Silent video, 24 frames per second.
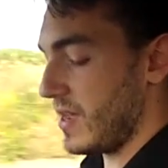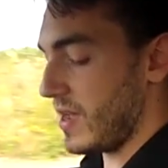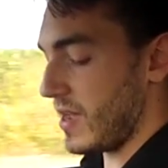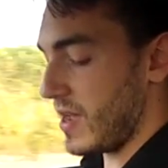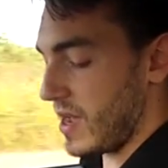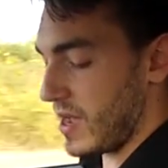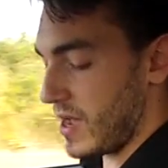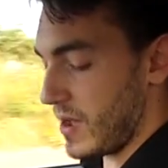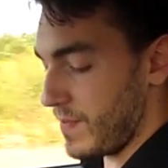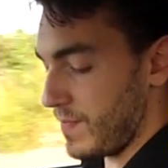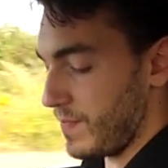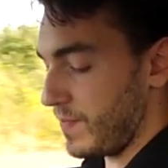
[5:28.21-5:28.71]

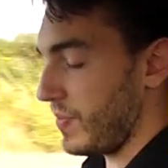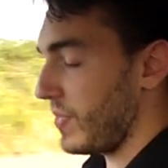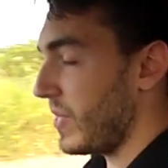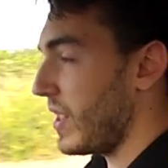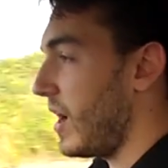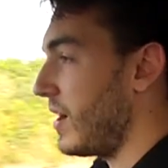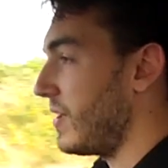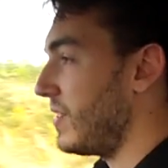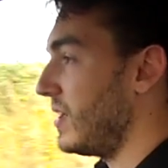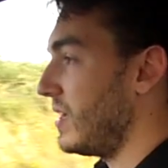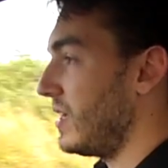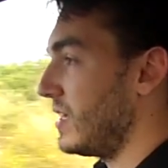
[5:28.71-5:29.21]

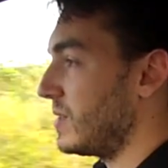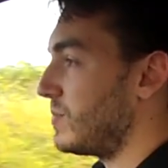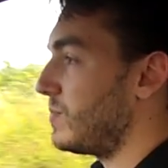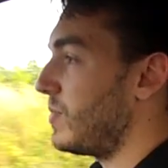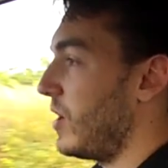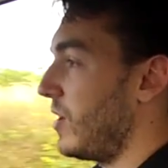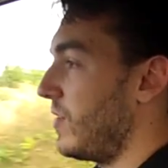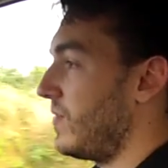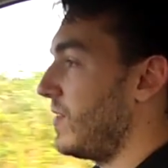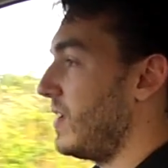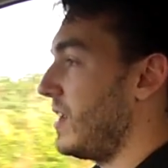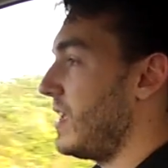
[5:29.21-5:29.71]
I think it's
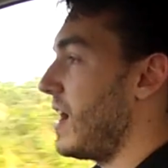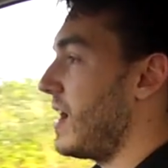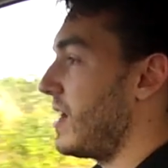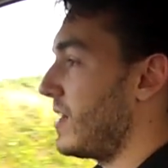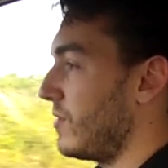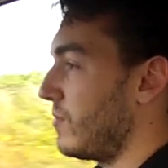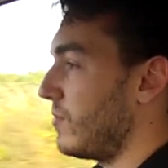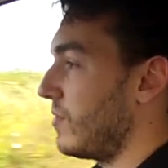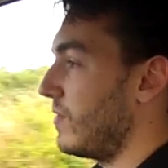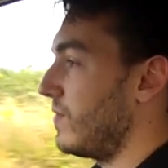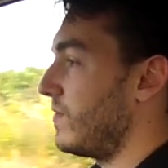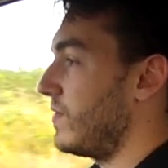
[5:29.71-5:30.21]
perfectly
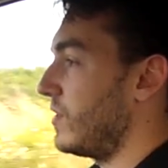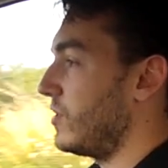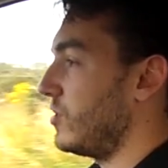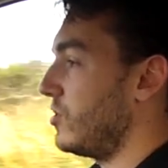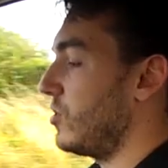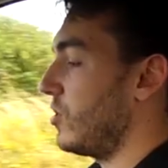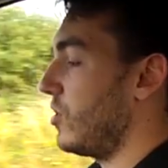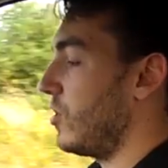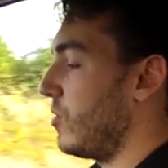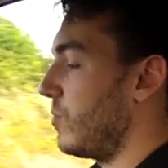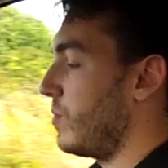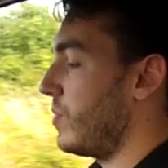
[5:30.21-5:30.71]
adequate for the
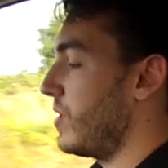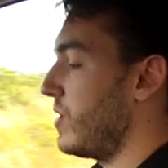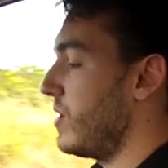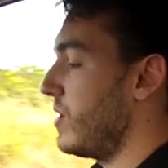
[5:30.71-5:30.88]
job.